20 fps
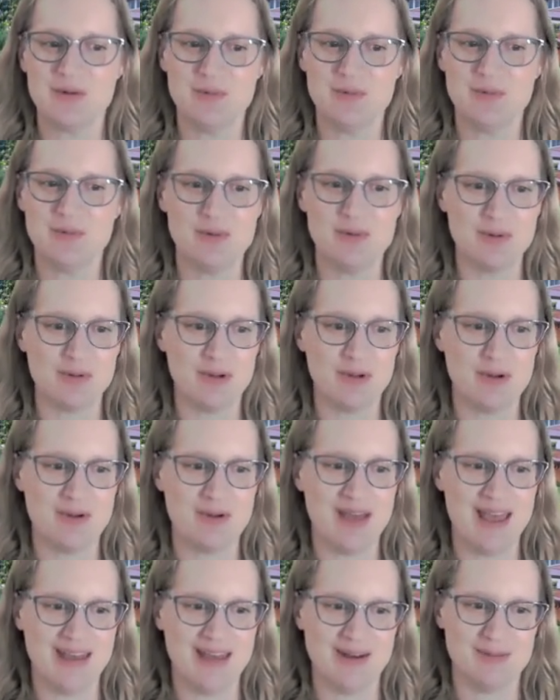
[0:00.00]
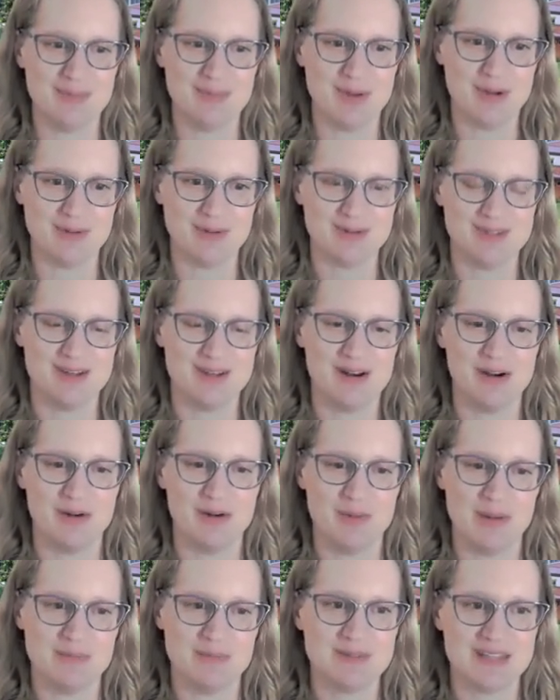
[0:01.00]
we will go ahead and post it on
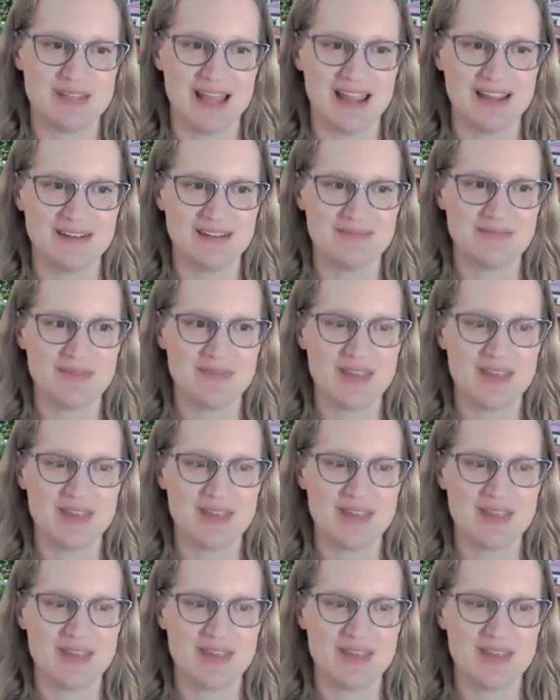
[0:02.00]
our website.